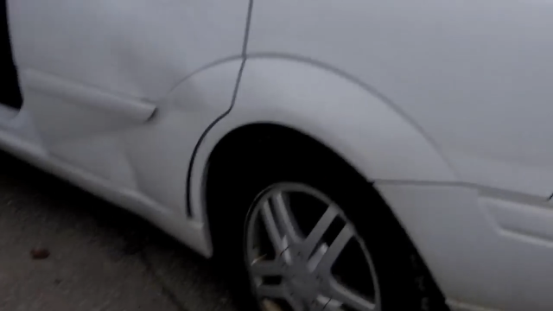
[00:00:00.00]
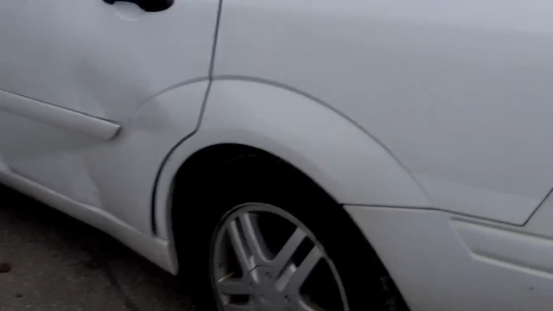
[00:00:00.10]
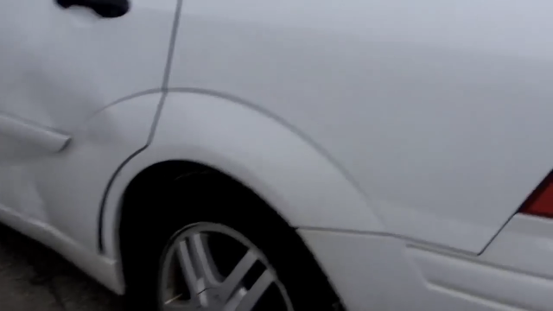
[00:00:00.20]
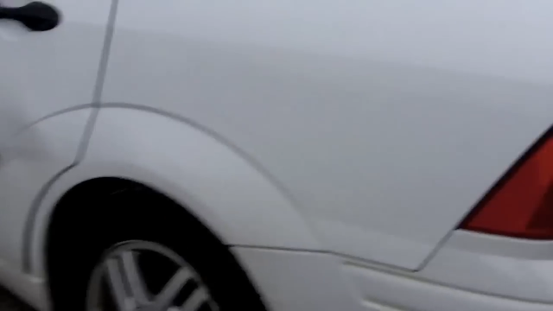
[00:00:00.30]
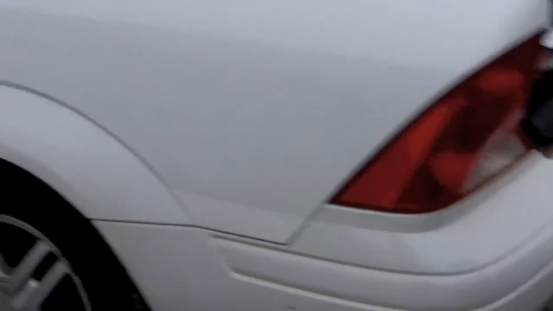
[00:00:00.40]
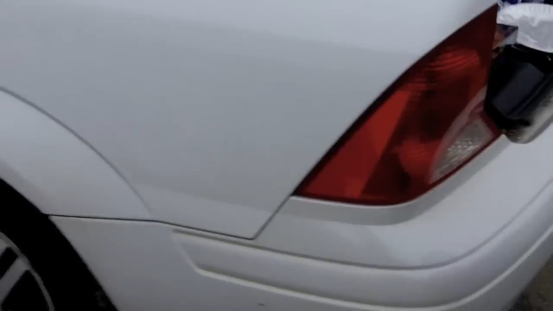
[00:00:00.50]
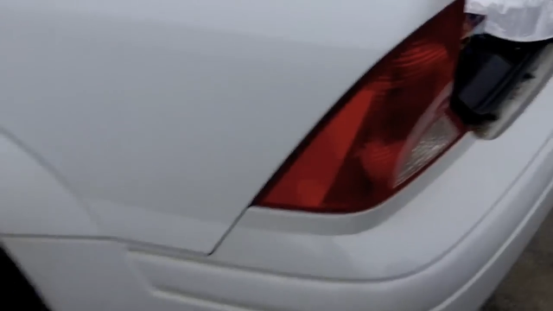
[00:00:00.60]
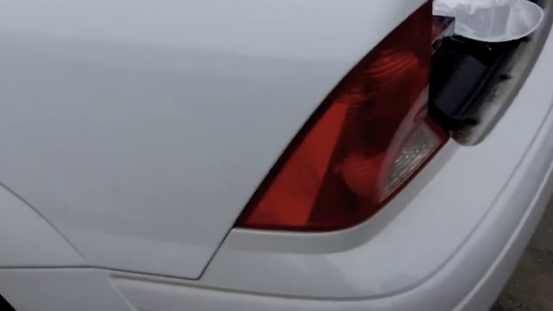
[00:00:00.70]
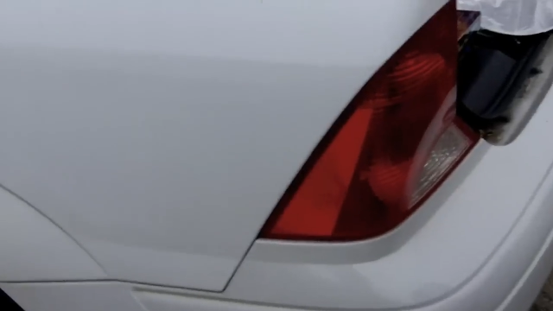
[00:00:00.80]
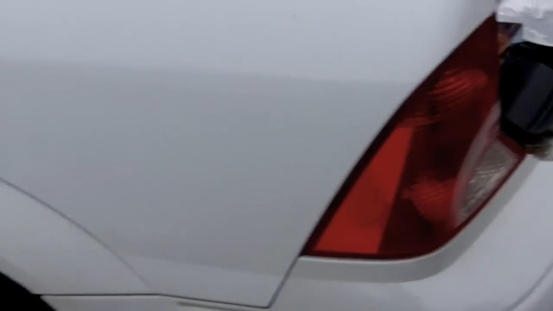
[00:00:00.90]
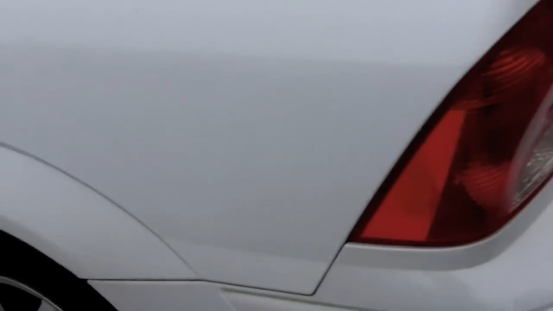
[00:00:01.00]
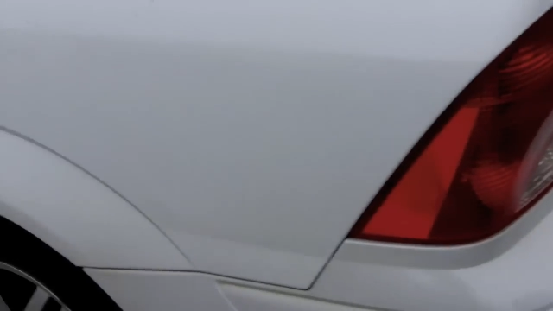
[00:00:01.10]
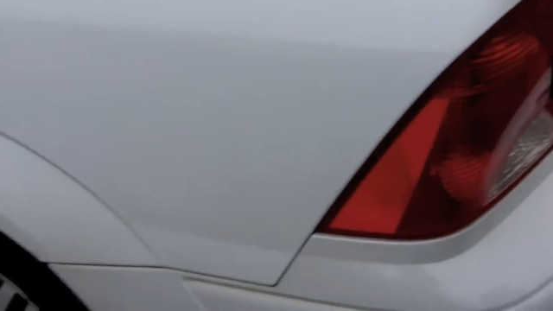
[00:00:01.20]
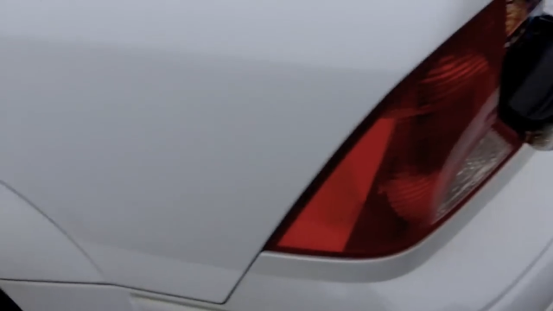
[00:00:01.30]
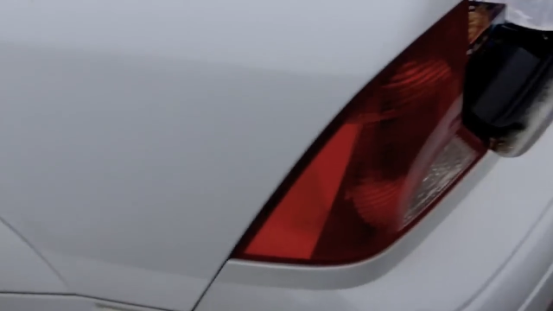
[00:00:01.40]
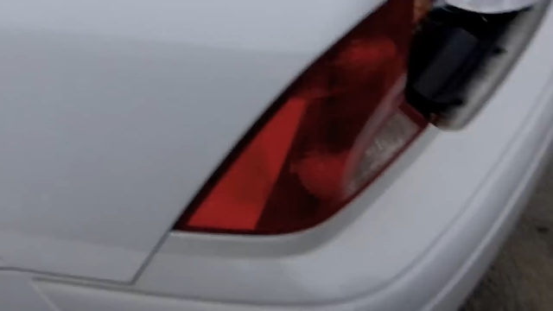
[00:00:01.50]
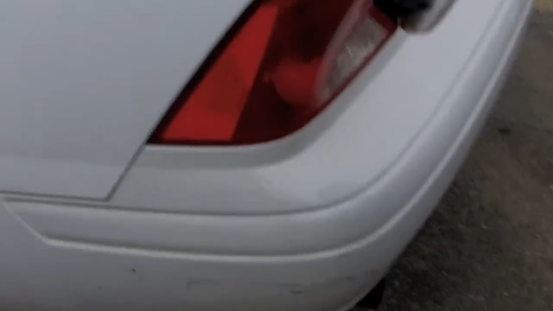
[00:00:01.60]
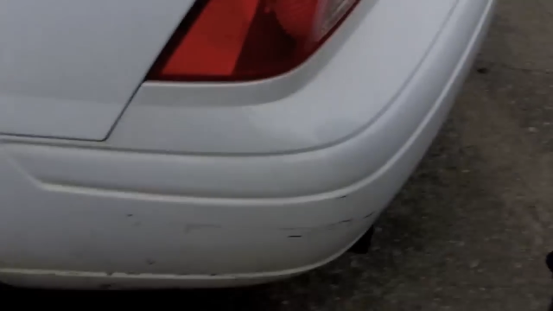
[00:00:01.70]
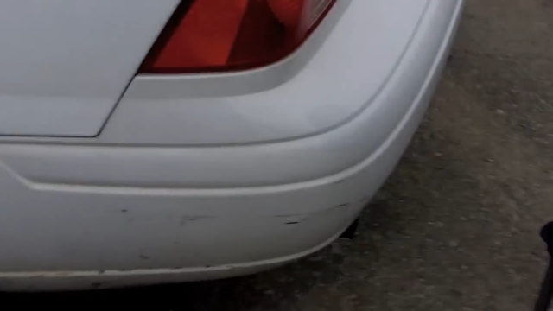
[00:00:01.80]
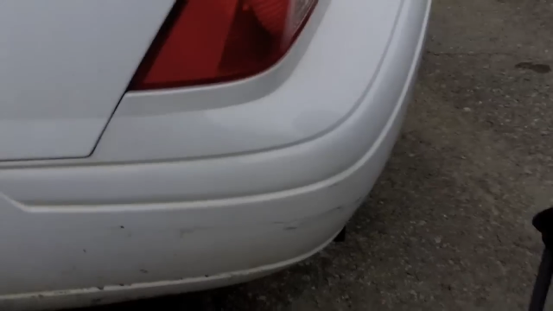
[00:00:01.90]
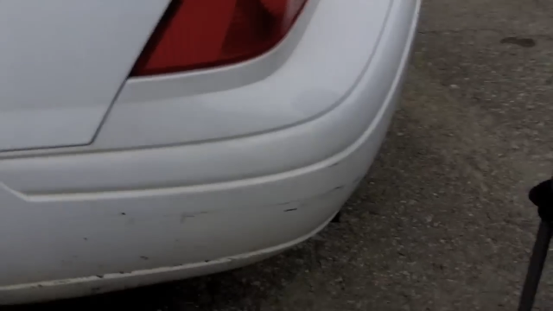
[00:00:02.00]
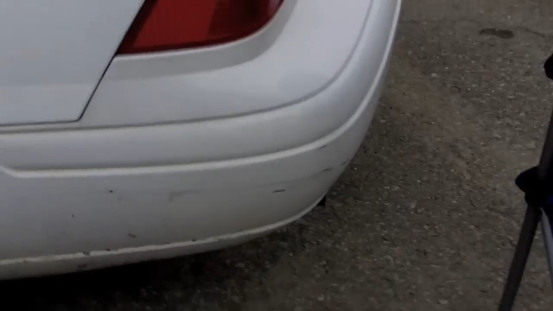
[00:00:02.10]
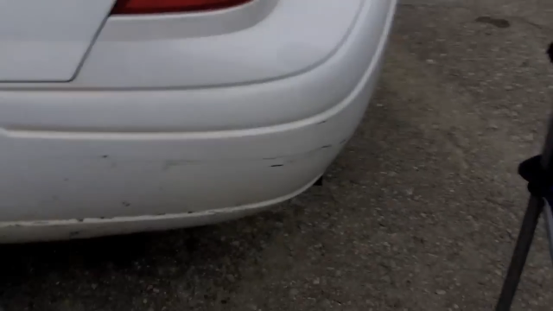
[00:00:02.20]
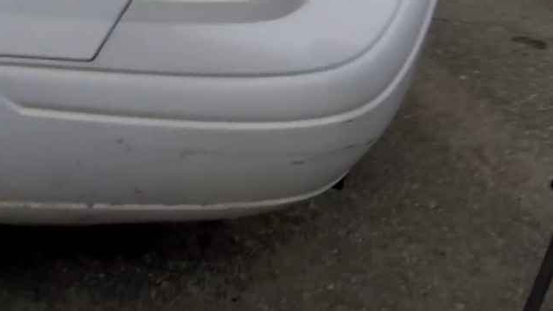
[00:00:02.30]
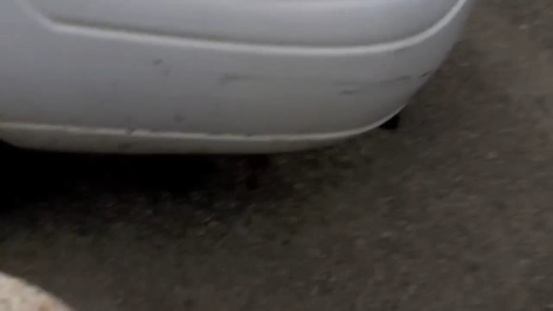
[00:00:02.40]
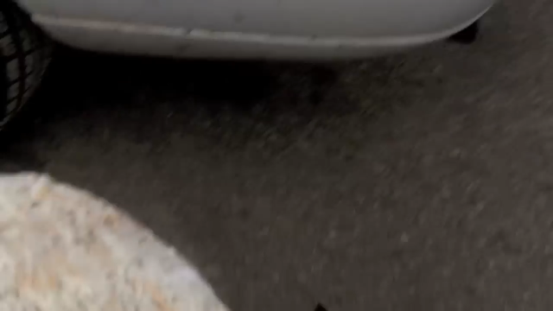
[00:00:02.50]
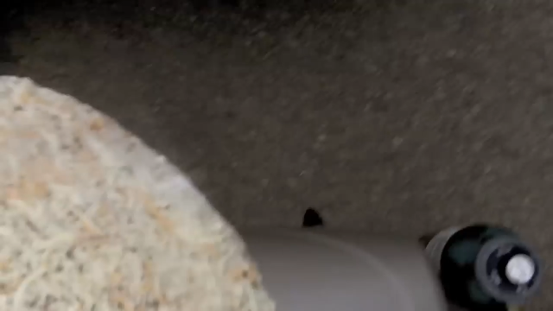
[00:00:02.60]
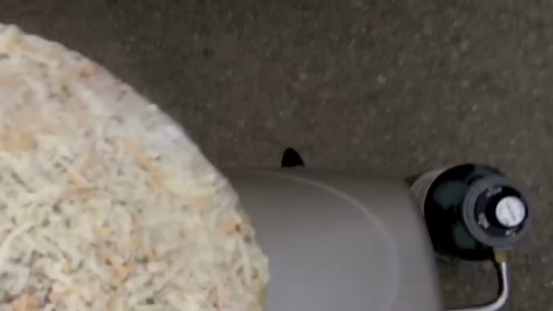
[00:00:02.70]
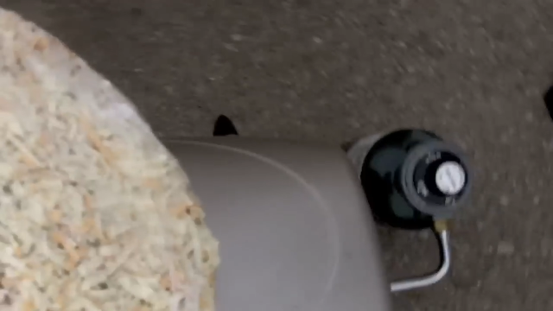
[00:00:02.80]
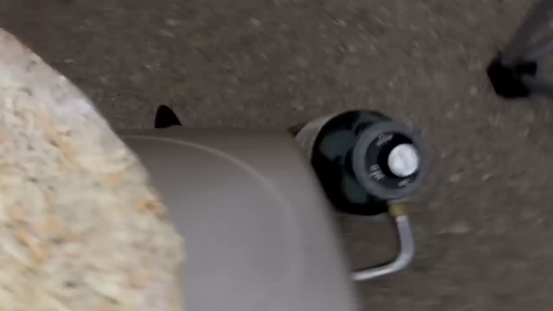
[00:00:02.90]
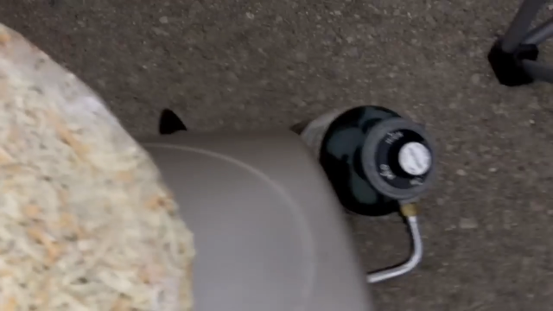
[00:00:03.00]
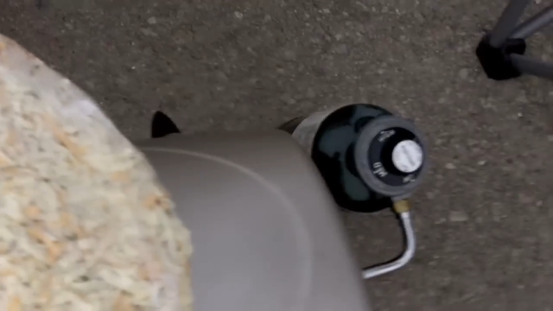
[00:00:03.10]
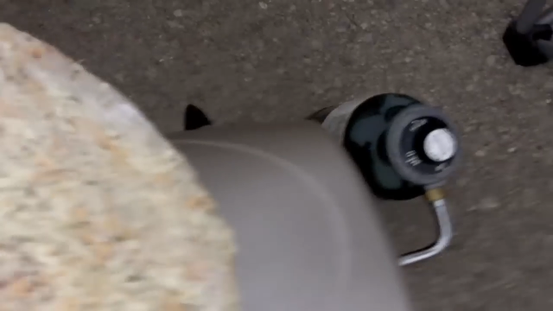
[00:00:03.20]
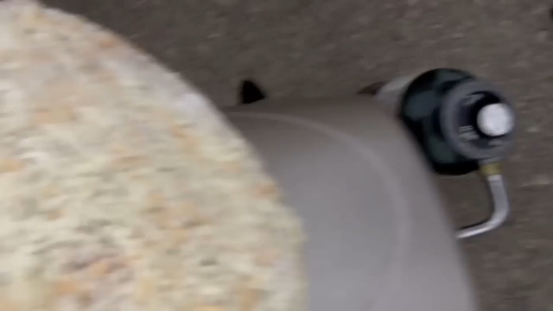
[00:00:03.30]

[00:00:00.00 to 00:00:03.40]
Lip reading: Nobody's mouth can be seen.